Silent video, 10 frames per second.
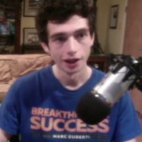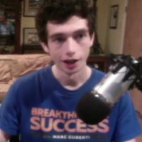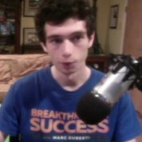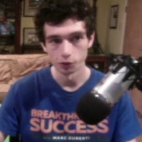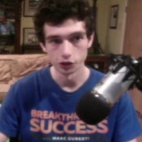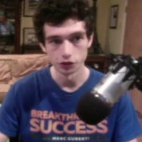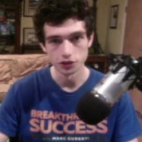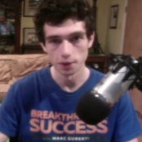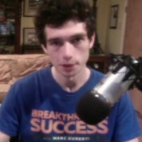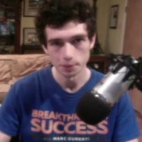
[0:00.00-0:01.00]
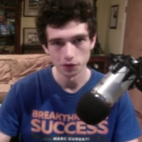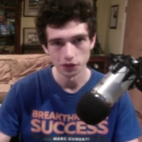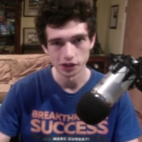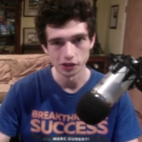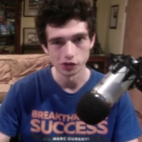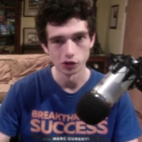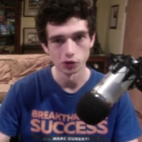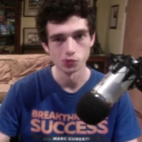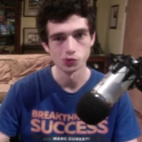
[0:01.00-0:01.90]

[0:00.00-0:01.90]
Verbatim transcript: I mean, some people think, you know,